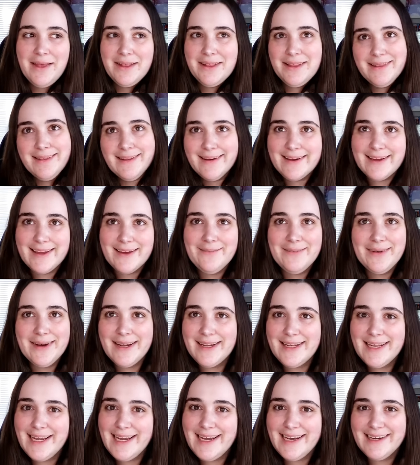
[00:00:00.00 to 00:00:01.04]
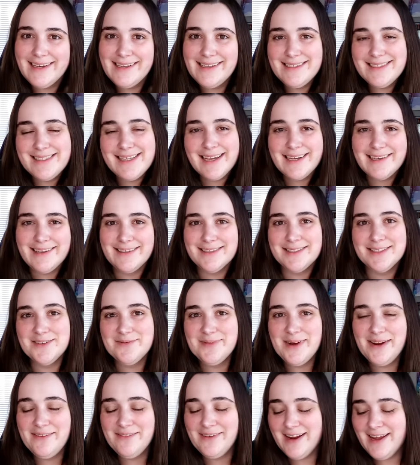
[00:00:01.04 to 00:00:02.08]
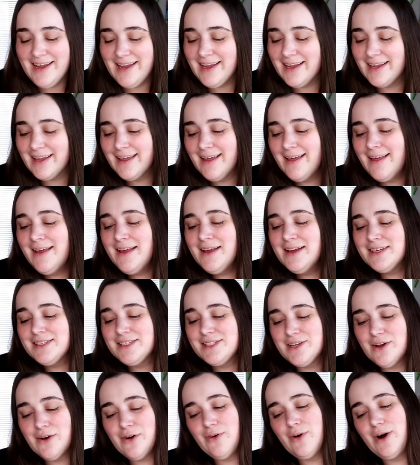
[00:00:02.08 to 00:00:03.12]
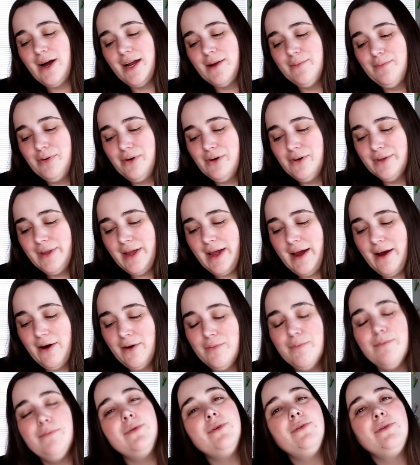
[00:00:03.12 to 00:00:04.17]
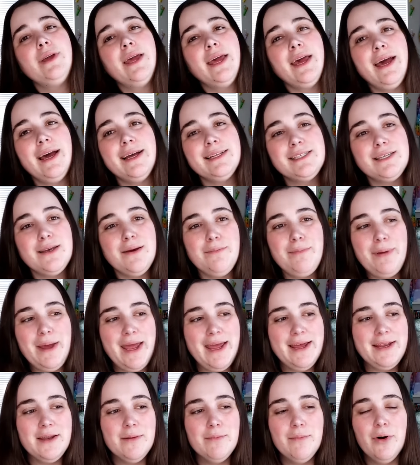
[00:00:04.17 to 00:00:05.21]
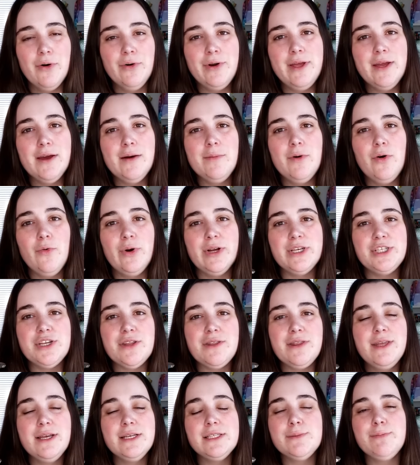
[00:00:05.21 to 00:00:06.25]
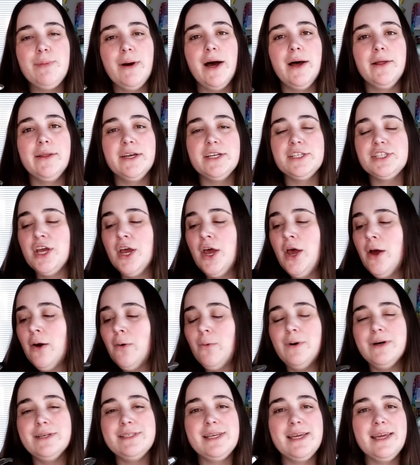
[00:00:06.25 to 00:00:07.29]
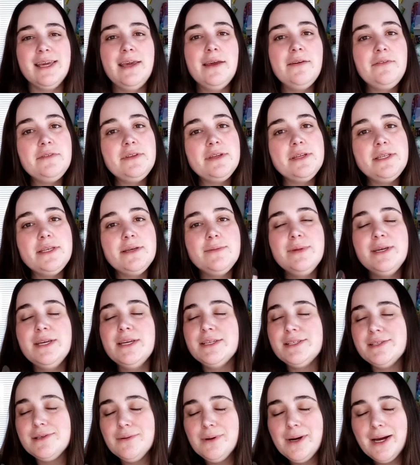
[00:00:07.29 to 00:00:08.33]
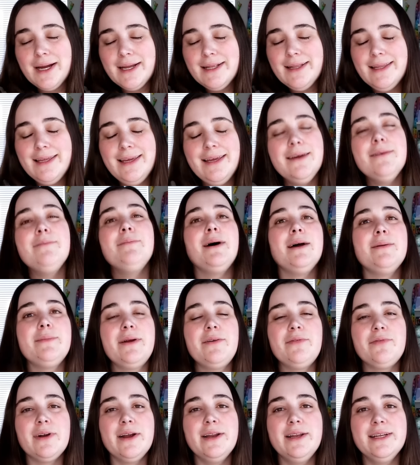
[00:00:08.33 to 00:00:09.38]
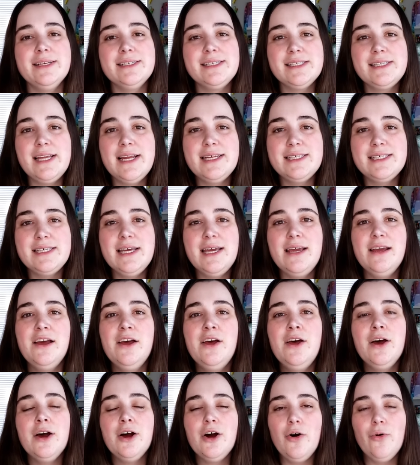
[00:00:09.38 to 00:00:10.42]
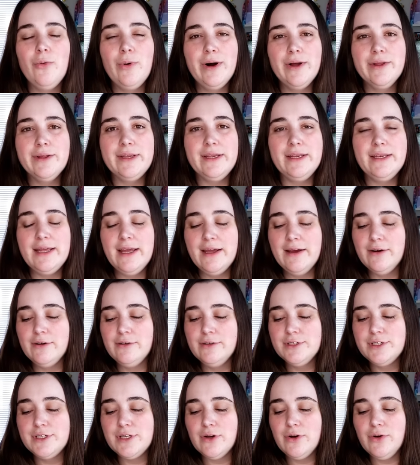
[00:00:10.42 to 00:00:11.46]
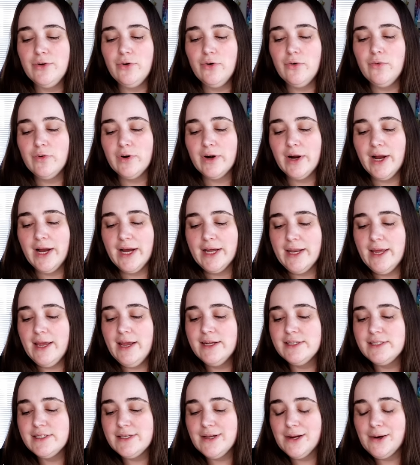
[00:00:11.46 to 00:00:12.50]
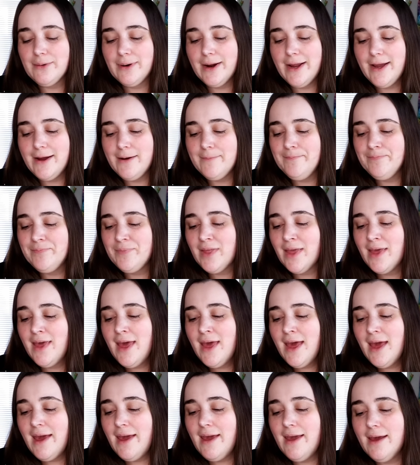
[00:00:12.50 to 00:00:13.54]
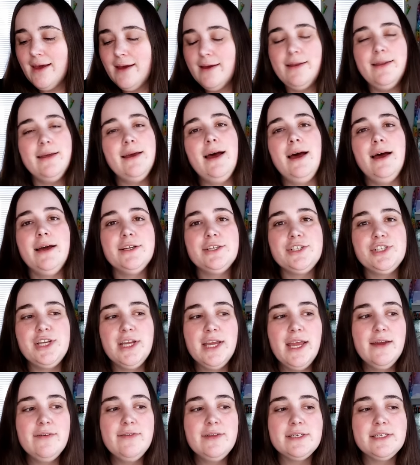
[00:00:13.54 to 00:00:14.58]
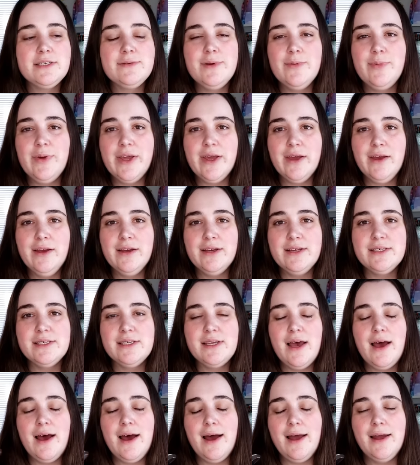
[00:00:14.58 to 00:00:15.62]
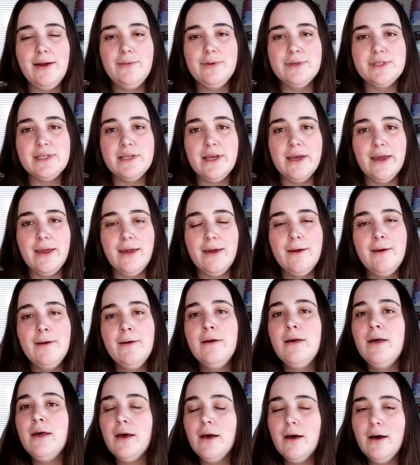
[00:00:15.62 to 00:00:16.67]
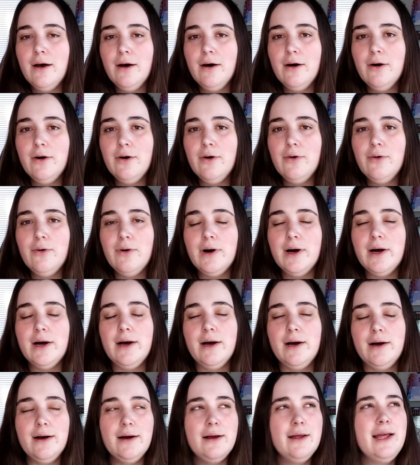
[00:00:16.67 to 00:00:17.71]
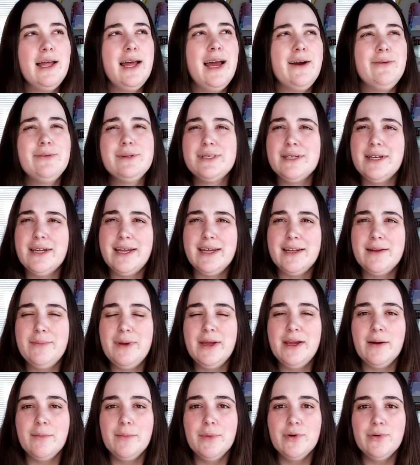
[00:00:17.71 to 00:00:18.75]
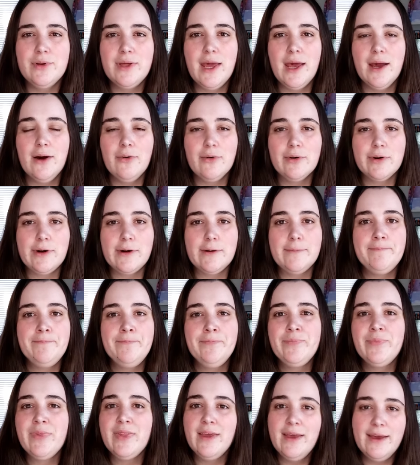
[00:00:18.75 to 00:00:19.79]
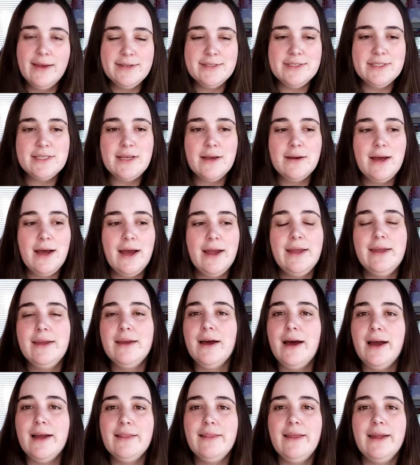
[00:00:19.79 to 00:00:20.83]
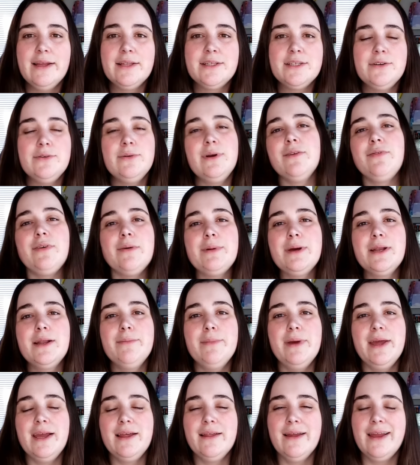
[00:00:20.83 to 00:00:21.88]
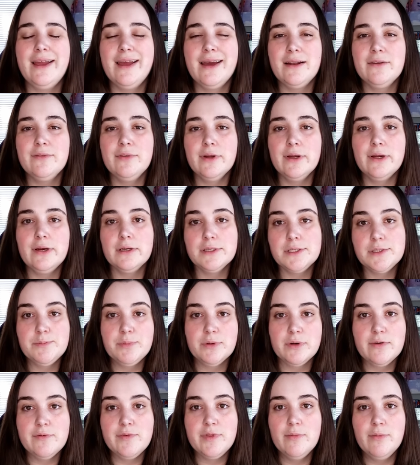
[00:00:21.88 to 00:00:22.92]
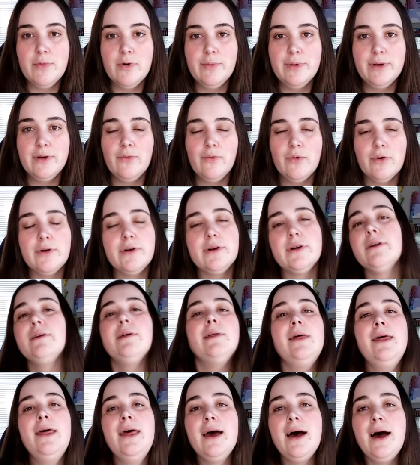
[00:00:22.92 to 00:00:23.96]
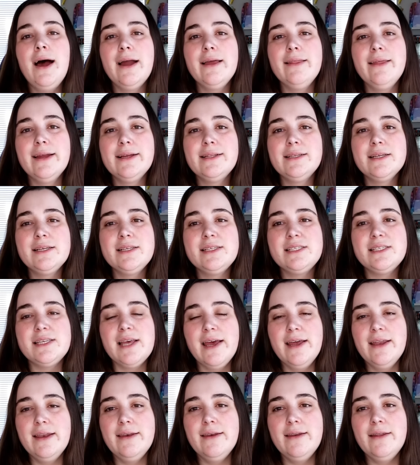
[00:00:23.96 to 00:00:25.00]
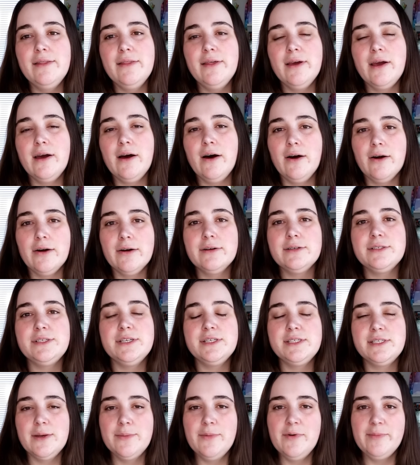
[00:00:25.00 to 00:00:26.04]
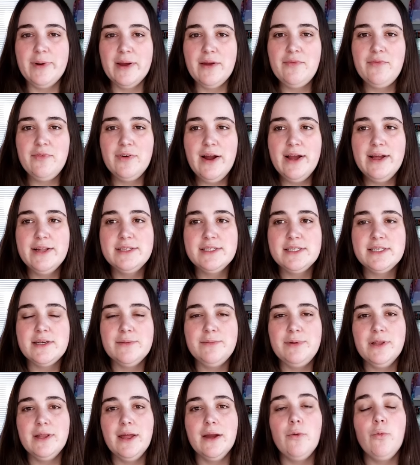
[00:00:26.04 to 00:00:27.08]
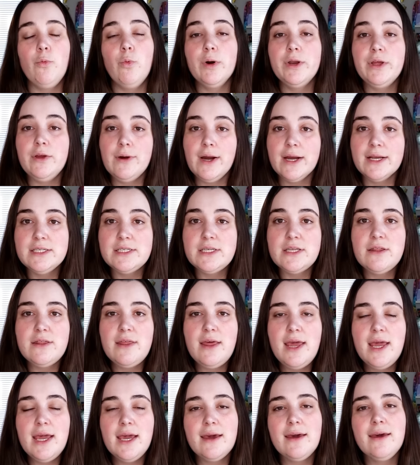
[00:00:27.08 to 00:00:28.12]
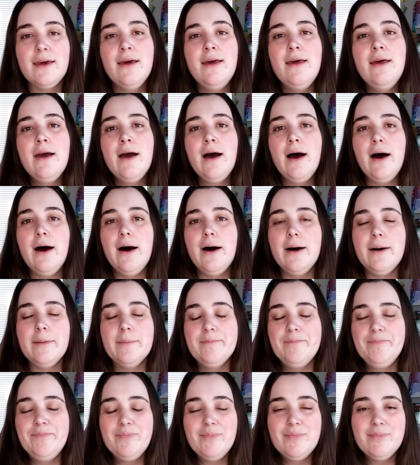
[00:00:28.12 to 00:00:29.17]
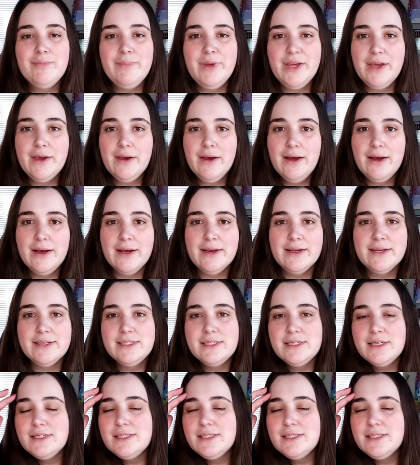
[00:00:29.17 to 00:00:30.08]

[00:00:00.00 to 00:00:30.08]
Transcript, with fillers: look at my nails and also my ring. So I pulled out Mooncat's Pandemonium, which this polish was gifted to me so kindly by my friend Stacy, Quality Nails, over on Instagram. And she gave this to me because I was like, oh, I was like gonna make a Mooncat order. And so I like to, if I'm going to make like kind of like a spur of the moment order, I like to send the cart to some of my friends to be like, what do you guys think? because